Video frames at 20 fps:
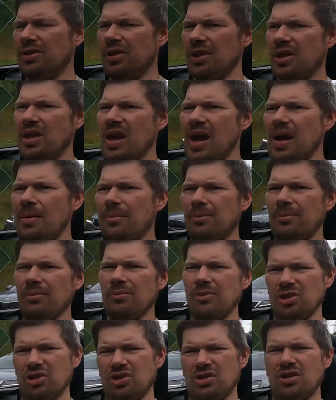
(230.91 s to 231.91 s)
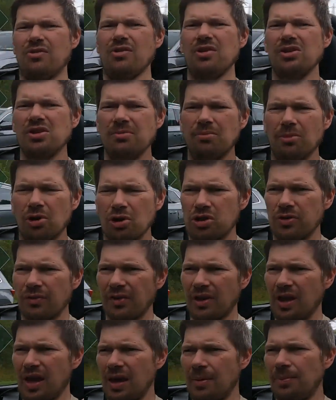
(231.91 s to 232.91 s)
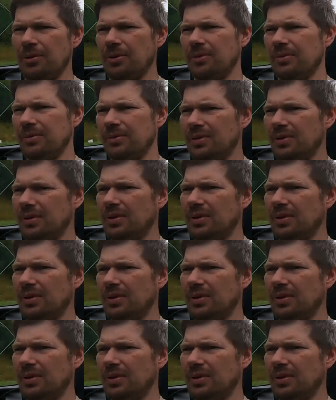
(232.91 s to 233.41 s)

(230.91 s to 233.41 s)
the gap, which there isn't much of a gap.